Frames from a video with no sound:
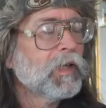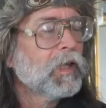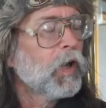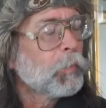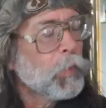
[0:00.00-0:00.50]

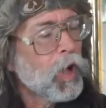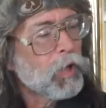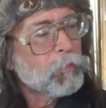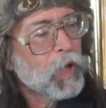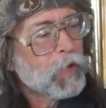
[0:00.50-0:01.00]
So,
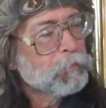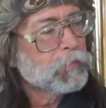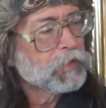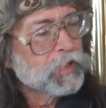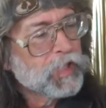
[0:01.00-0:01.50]
Paul,
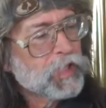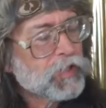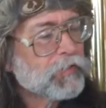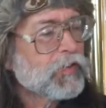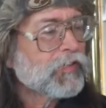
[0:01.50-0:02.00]

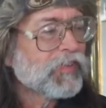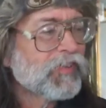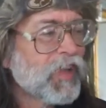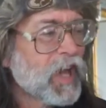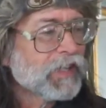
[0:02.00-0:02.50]
linear
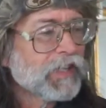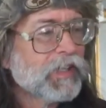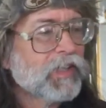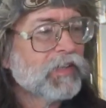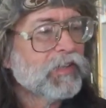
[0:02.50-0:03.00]
versus
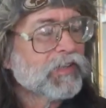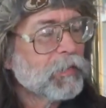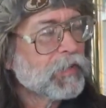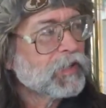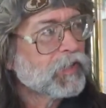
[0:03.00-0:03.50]
nonlinear is
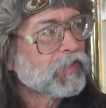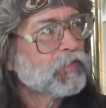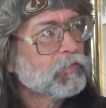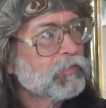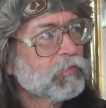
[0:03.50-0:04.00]
something
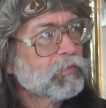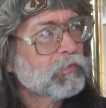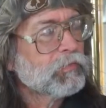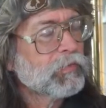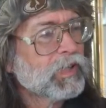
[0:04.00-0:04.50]
that's
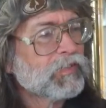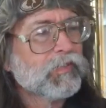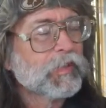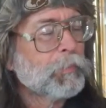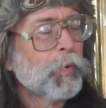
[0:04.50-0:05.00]

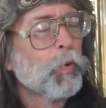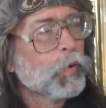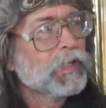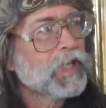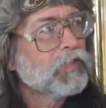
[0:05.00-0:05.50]
relatively
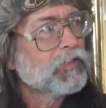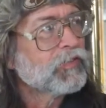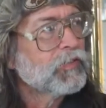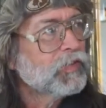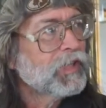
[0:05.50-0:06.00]
poorly
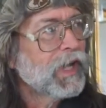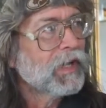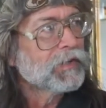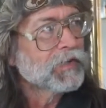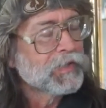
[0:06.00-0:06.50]
understood
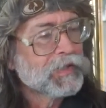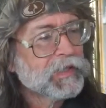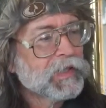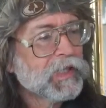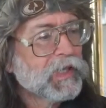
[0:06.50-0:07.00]
out there.
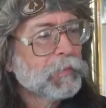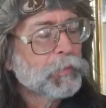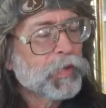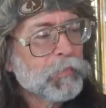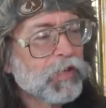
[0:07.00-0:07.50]

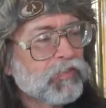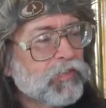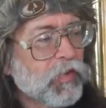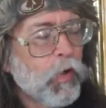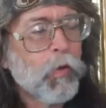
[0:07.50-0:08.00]
Pretty
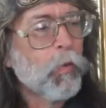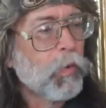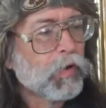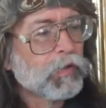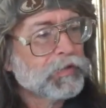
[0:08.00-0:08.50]
much the whole
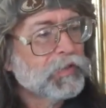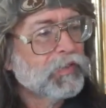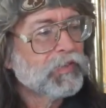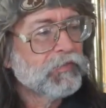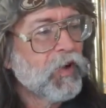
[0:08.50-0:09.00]
world
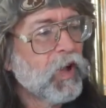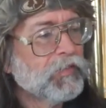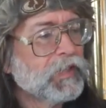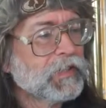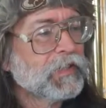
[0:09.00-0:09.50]
is
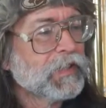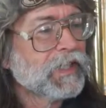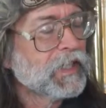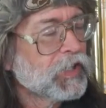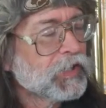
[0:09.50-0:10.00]
involved in
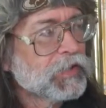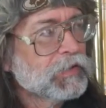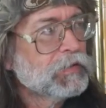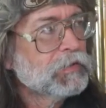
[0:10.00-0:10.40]
linear